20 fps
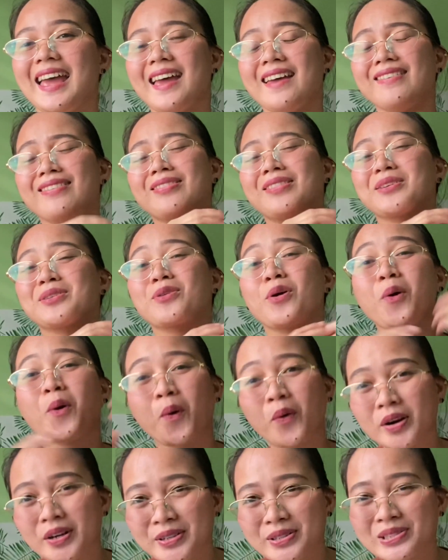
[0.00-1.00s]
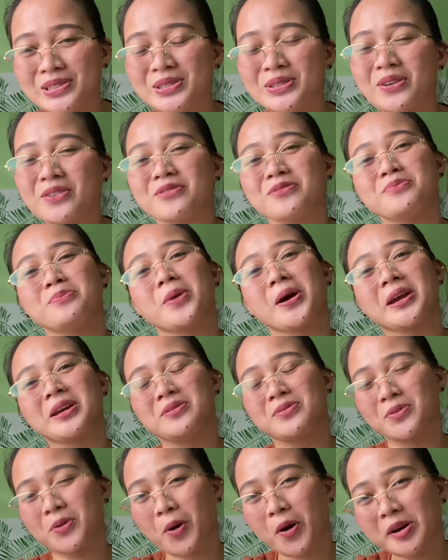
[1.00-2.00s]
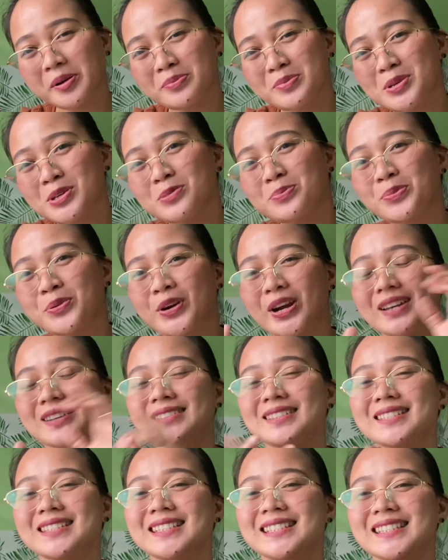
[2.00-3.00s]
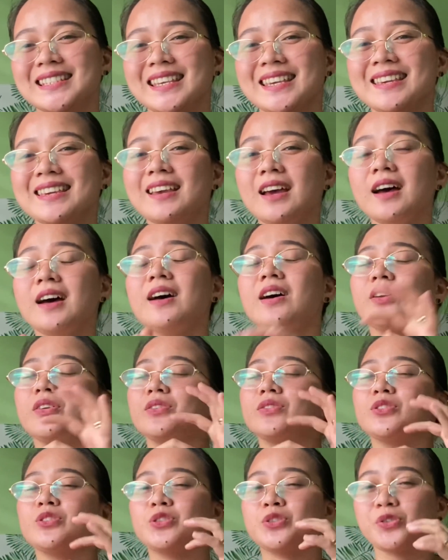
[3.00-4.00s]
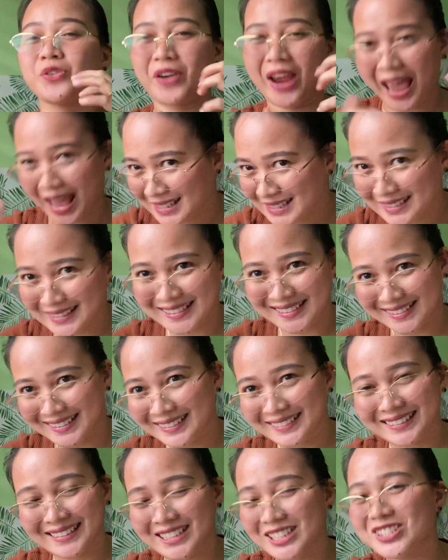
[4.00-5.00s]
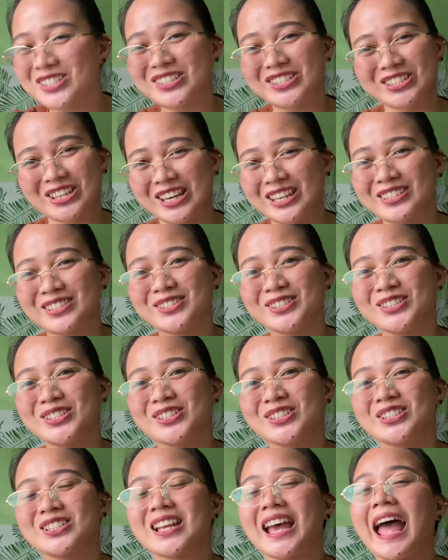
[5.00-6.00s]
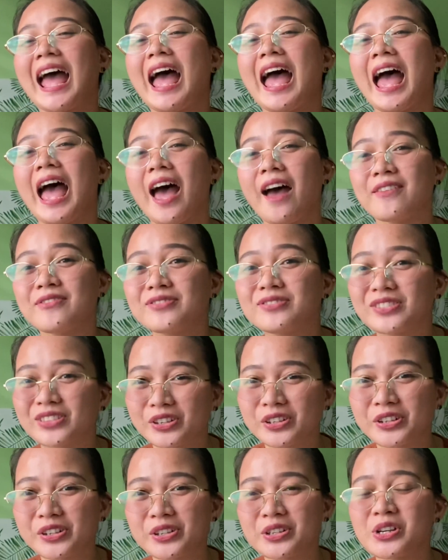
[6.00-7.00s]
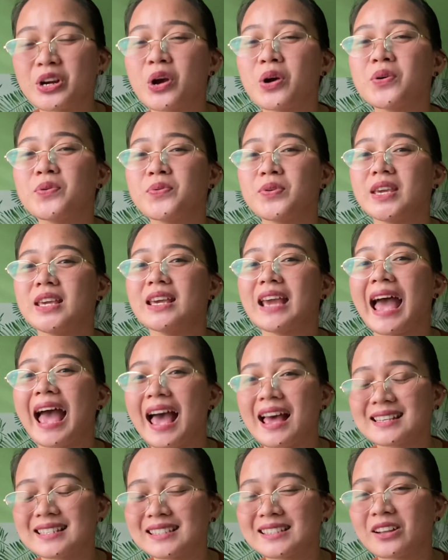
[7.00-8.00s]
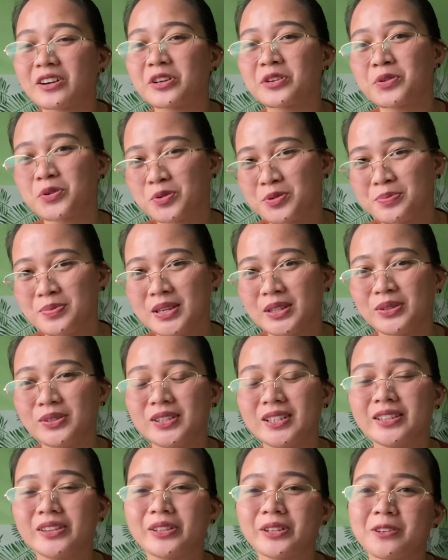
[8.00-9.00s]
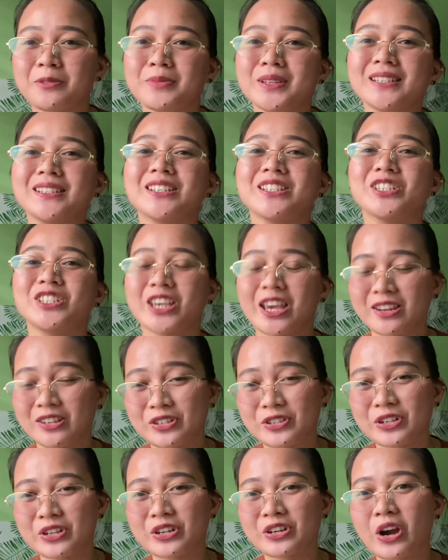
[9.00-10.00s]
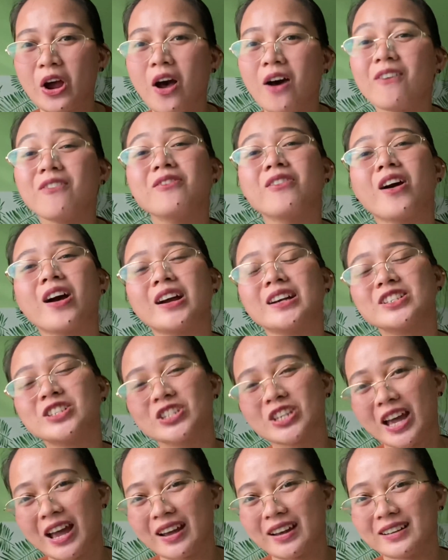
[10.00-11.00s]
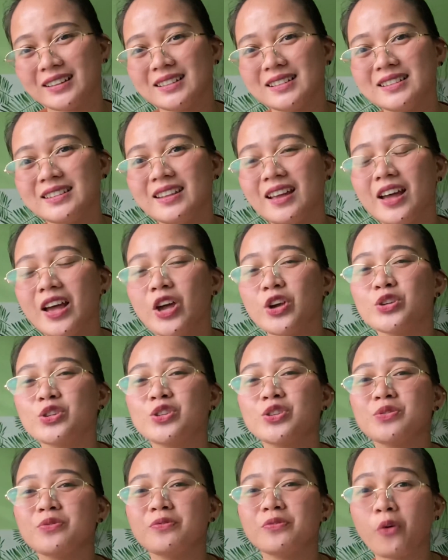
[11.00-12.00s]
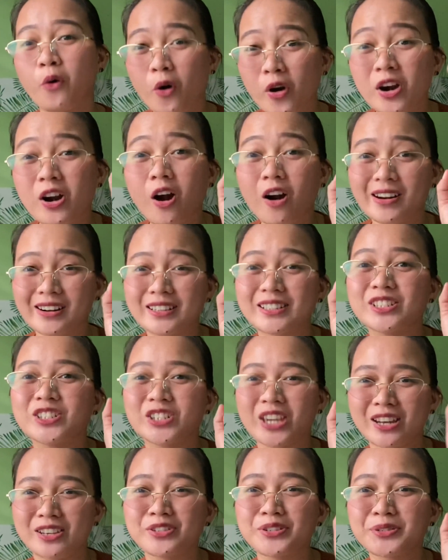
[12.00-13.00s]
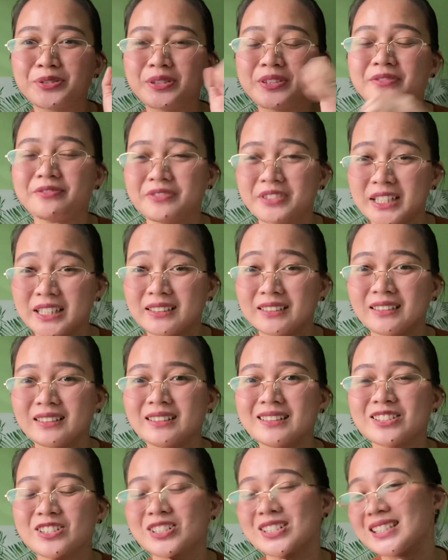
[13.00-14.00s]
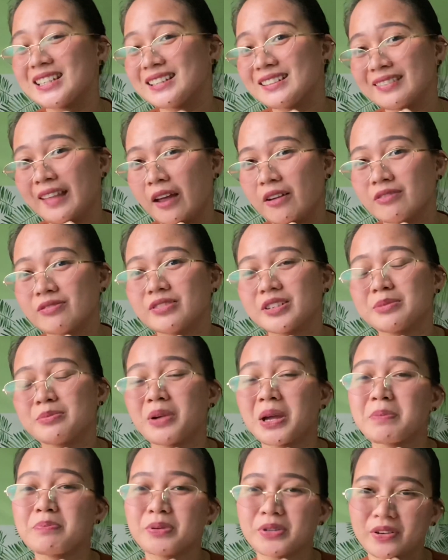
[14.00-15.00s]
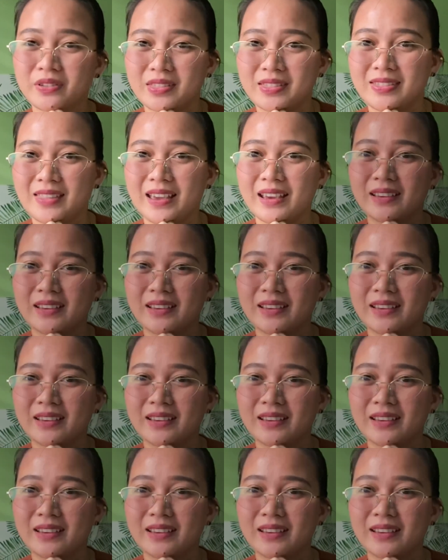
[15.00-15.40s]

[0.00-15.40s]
And the course of my normal pregnancy drastically changed after we asked our OB to determine the gender of our child for our gender reveal just in time for my birthday.